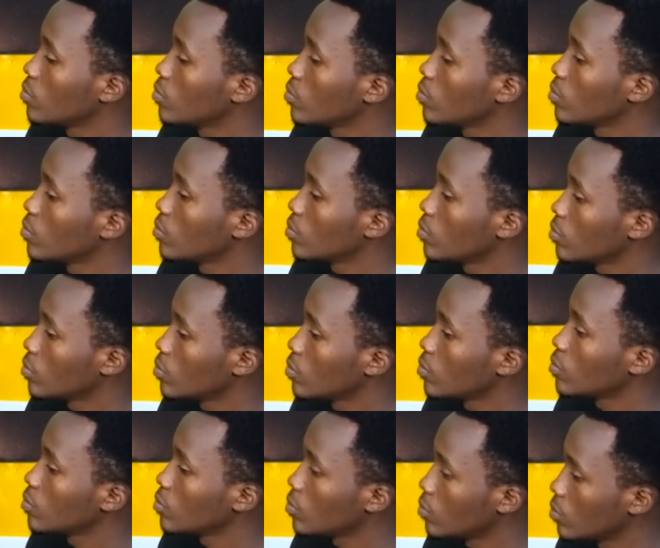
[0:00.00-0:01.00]

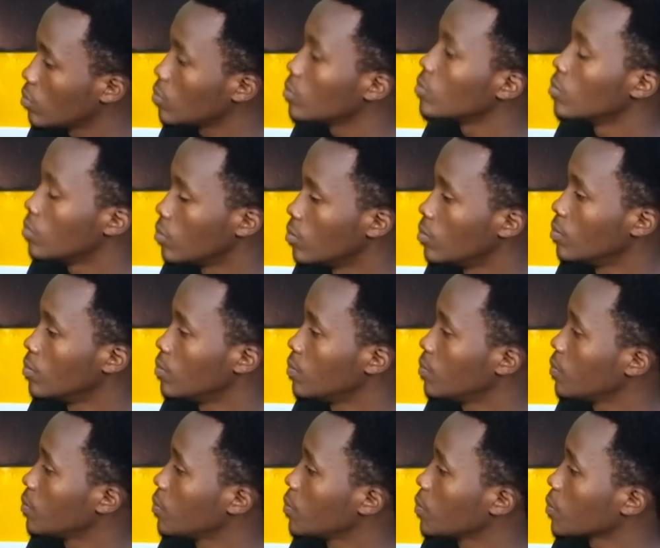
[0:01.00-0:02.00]

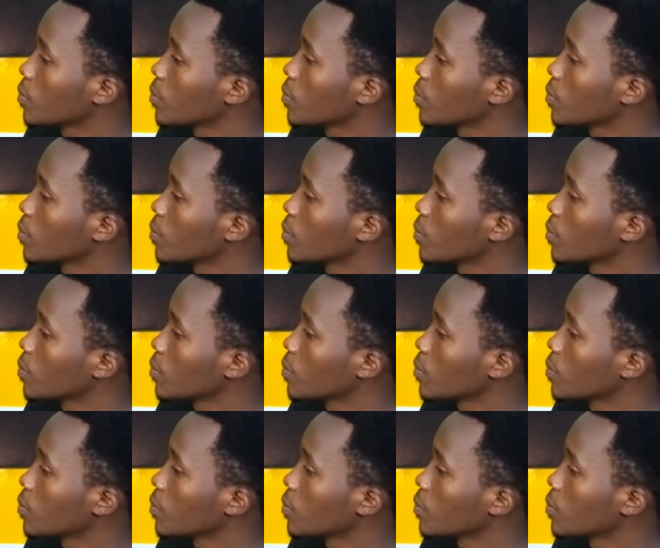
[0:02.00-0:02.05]
No words are spoken by the person on screen.